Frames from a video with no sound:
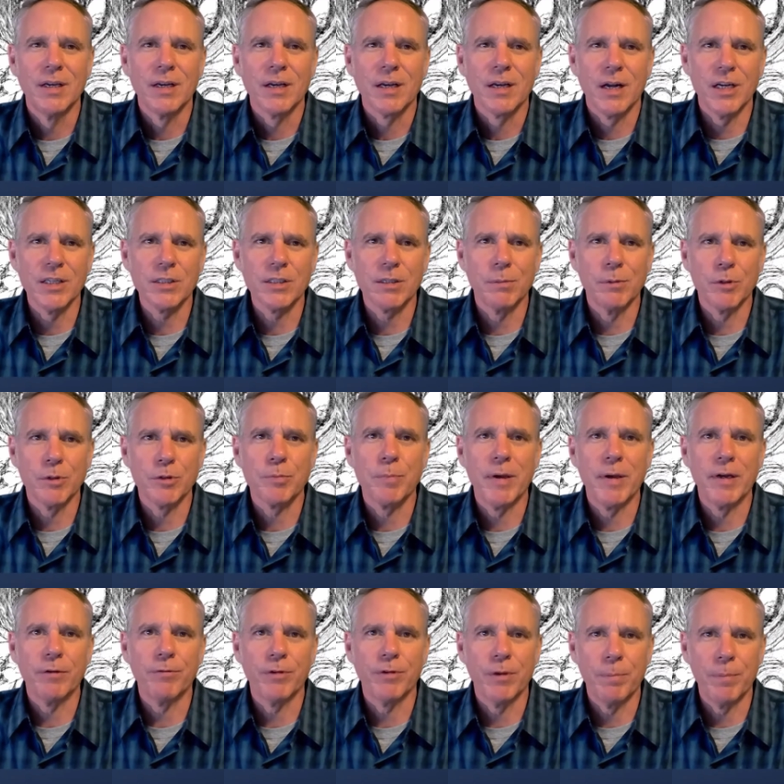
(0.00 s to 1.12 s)
Customers
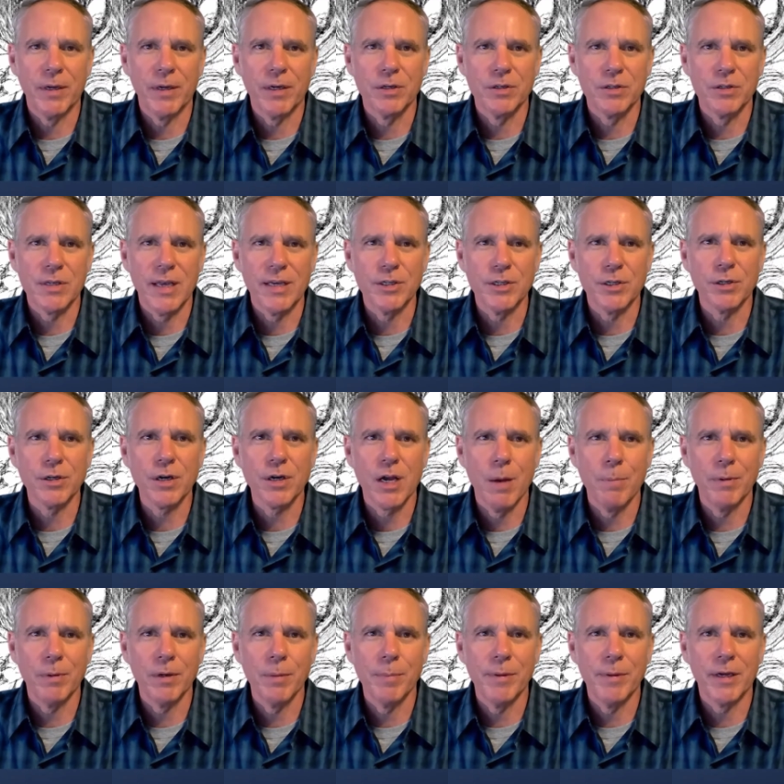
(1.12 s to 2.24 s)
benefit because as your
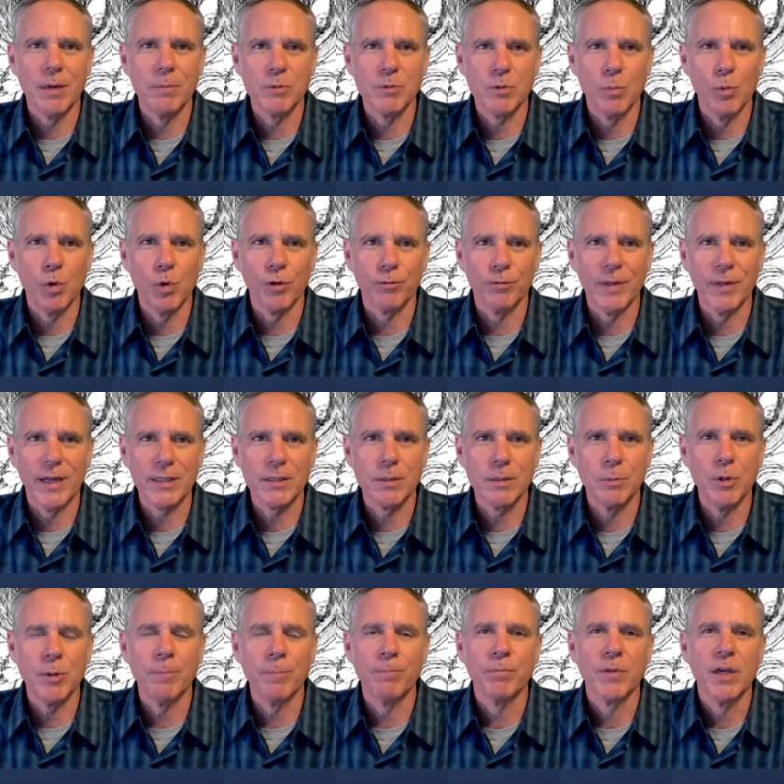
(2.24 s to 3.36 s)
company becomes more
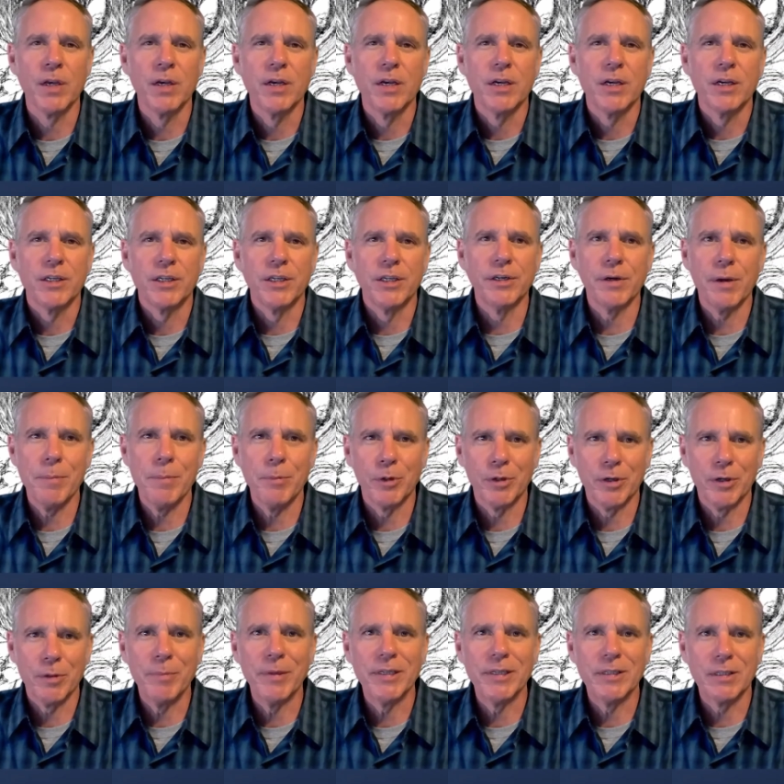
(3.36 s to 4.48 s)
flexible, you're able to
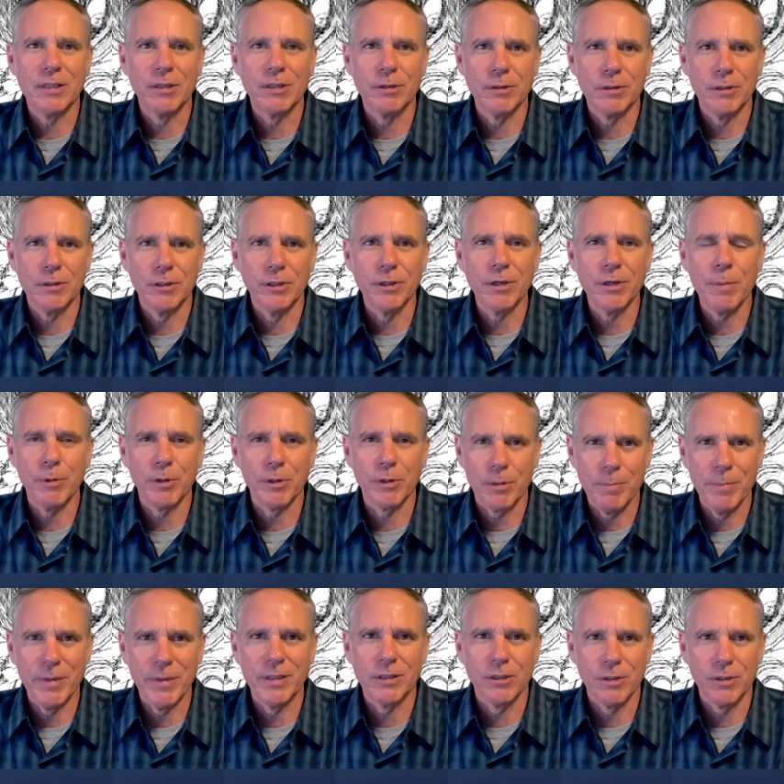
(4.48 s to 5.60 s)
meet their
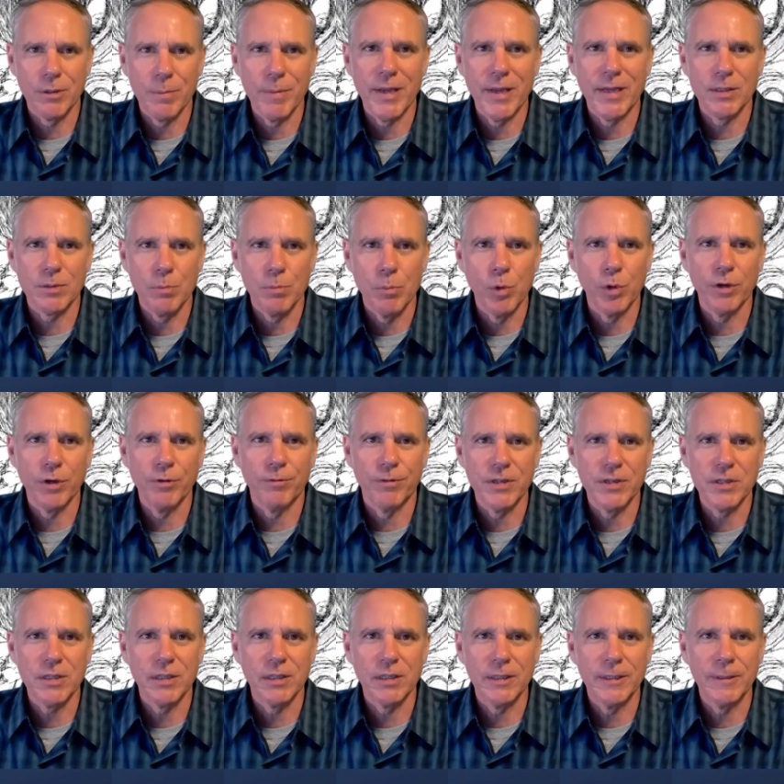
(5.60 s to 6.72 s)
demands more
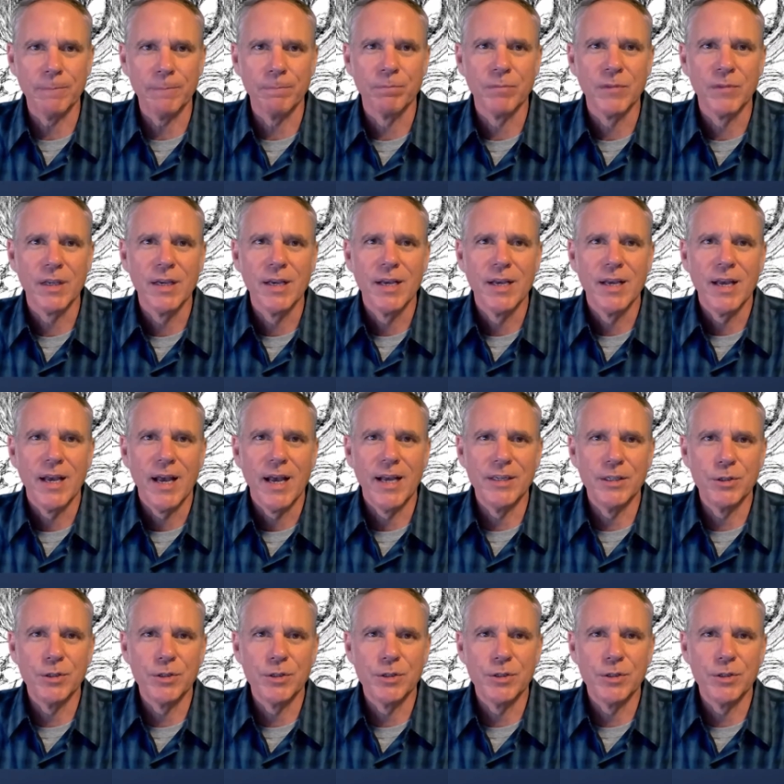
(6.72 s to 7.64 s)
efficiently. And you